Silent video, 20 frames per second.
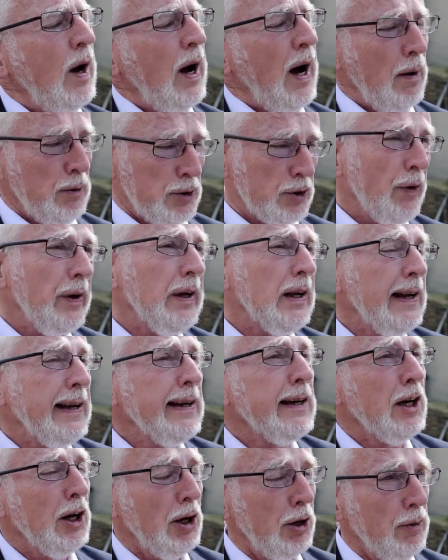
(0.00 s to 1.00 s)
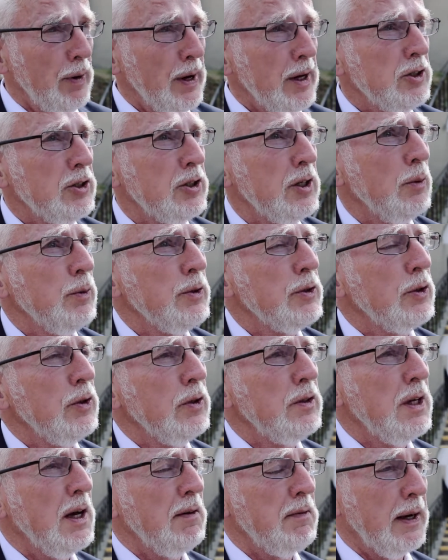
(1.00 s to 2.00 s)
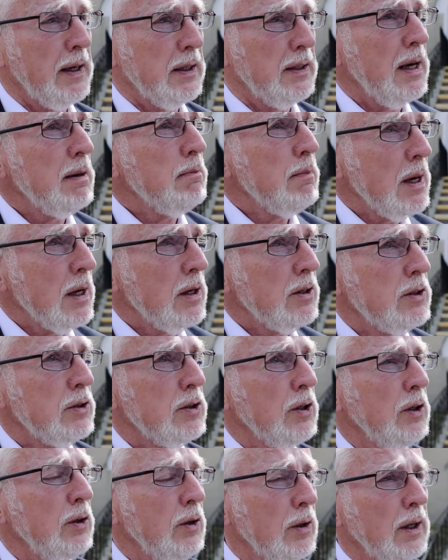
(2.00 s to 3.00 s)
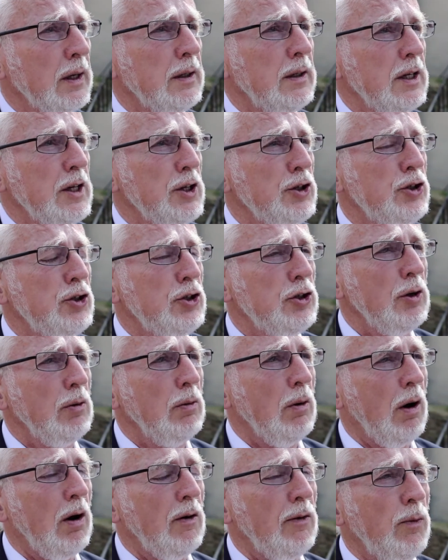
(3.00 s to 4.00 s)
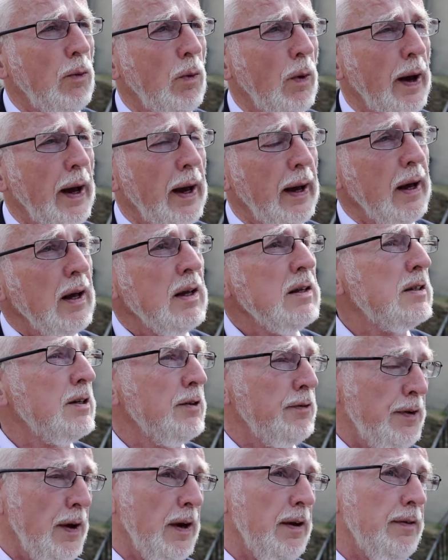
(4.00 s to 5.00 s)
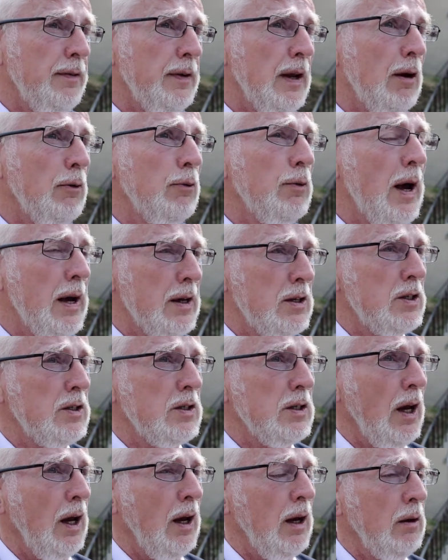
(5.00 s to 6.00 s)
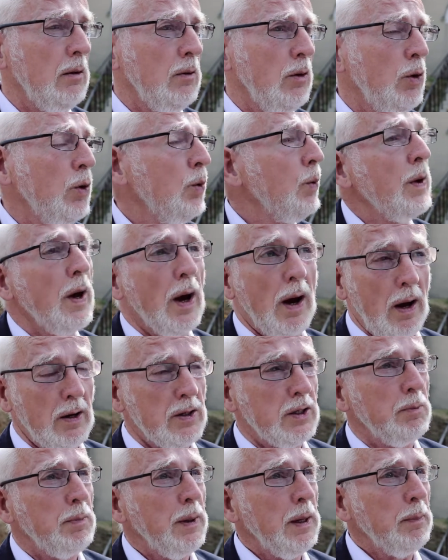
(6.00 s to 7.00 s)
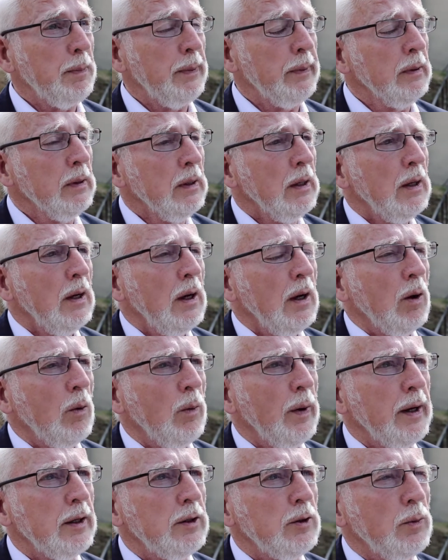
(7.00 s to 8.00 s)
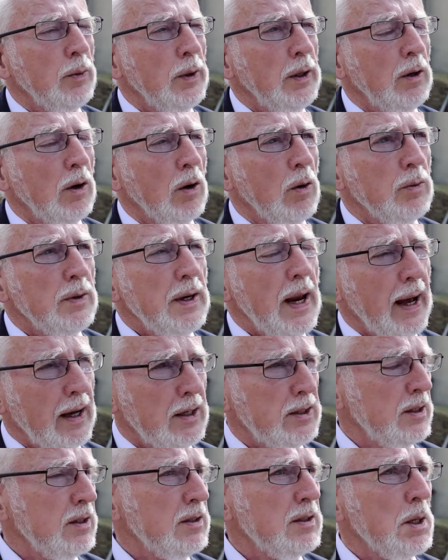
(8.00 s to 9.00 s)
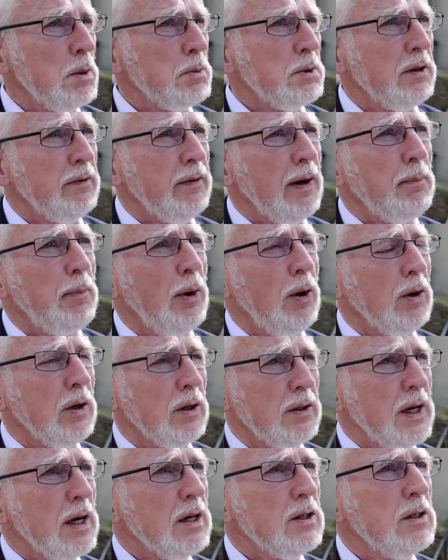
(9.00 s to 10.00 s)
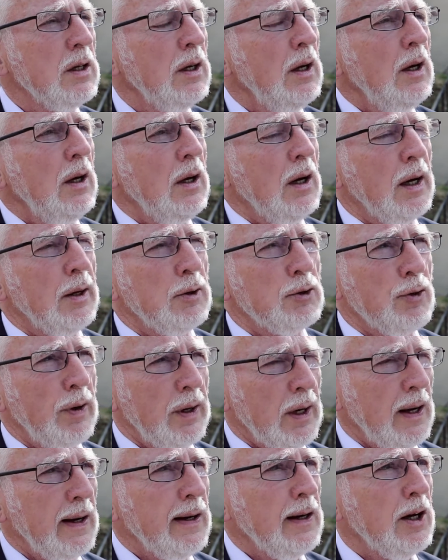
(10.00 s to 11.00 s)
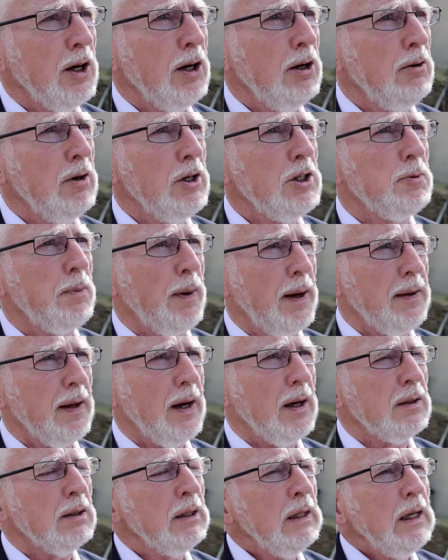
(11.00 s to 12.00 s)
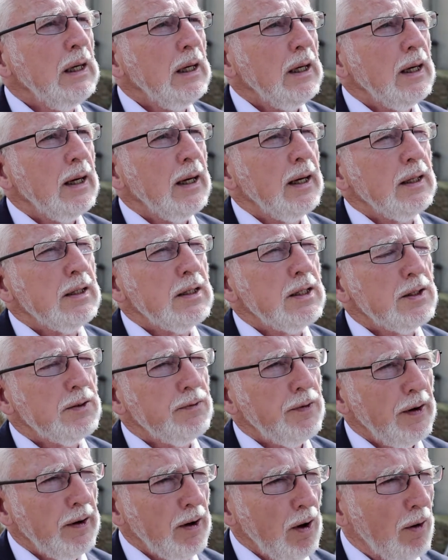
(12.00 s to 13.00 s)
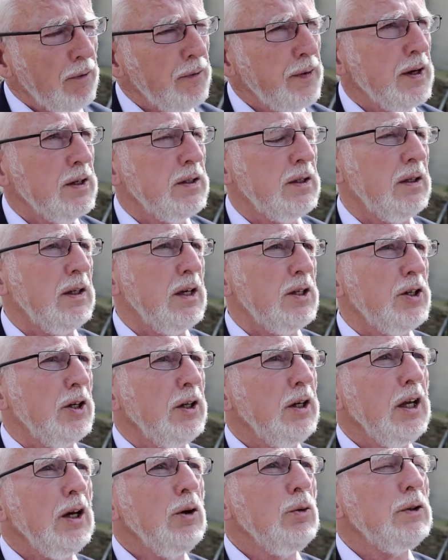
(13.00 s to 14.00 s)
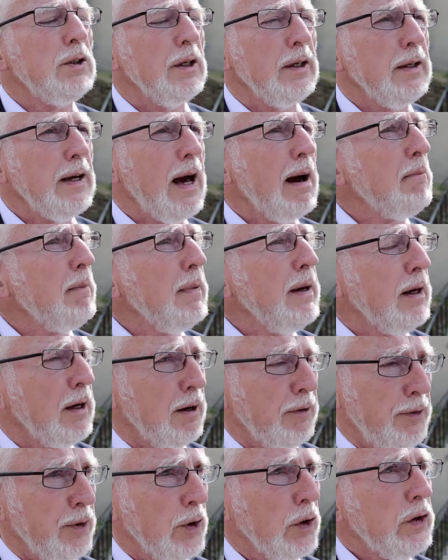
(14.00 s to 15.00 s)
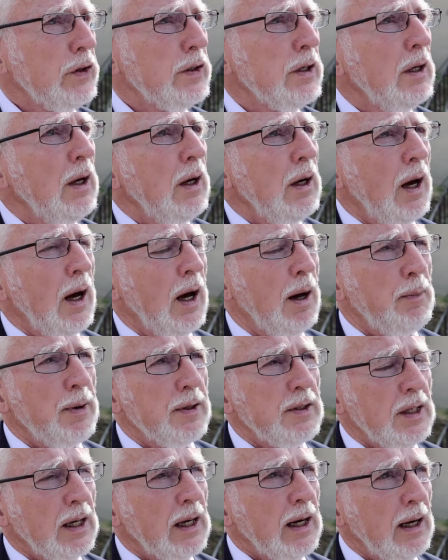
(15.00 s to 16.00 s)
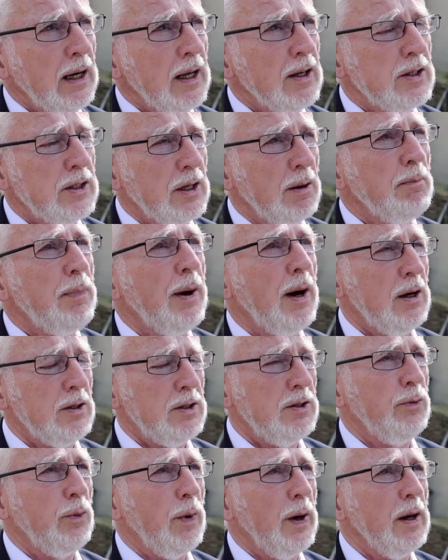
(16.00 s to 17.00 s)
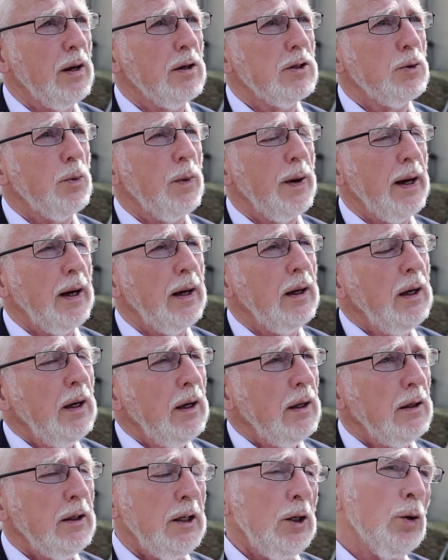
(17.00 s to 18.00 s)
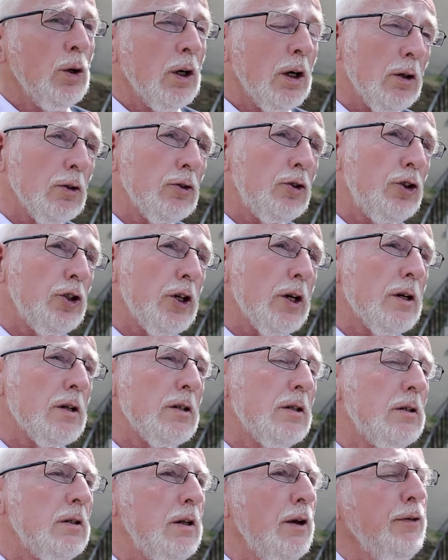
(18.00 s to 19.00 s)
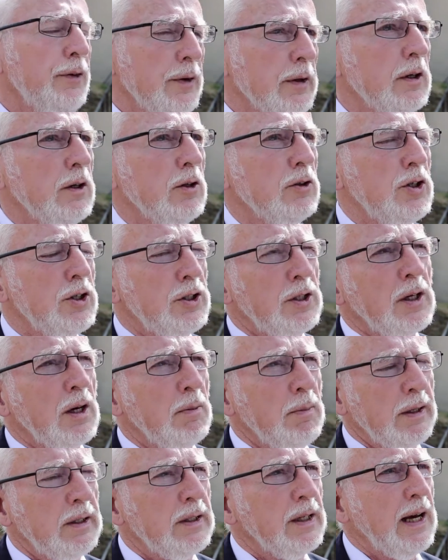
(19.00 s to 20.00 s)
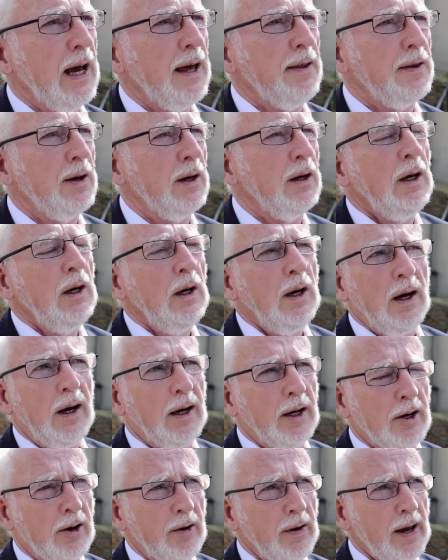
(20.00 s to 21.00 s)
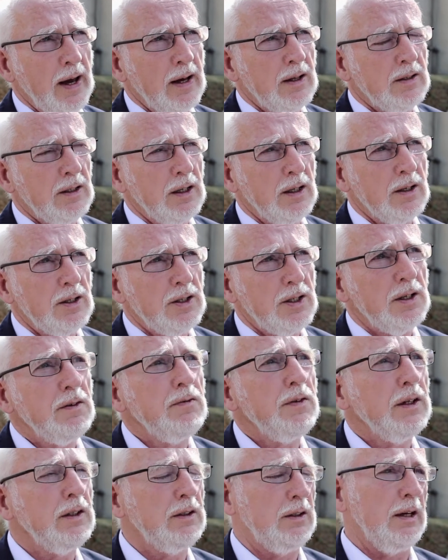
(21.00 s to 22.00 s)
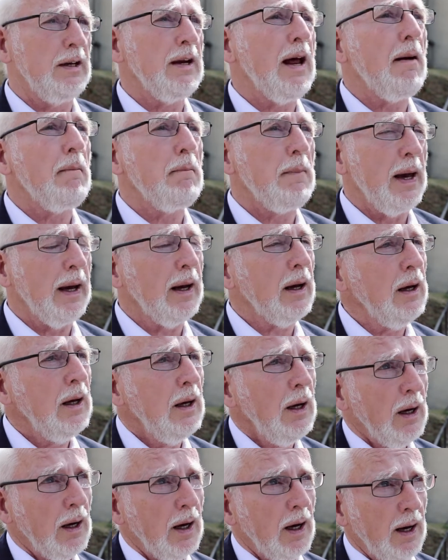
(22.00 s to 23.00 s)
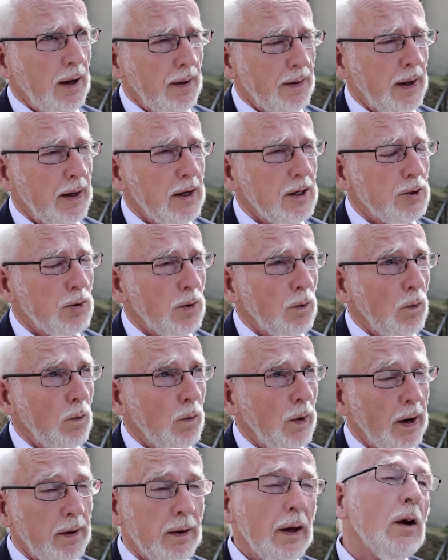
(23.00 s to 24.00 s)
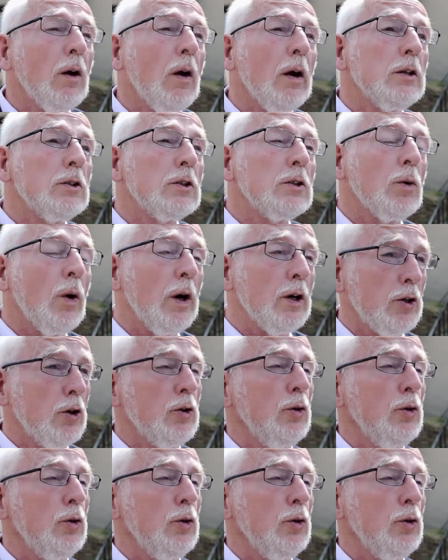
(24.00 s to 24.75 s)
I was greatly encouraged. It was good to have academics to look at the issue of where interfaith now rests in who we are as a people. Where do we go next in terms of our politics? And I was greatly encouraged by that. It's very obvious that there's a new dynamic afoot, particularly in some parts of Wales where new cultures, different cultures are coming together and creating a civic dynamic that is what I think is quite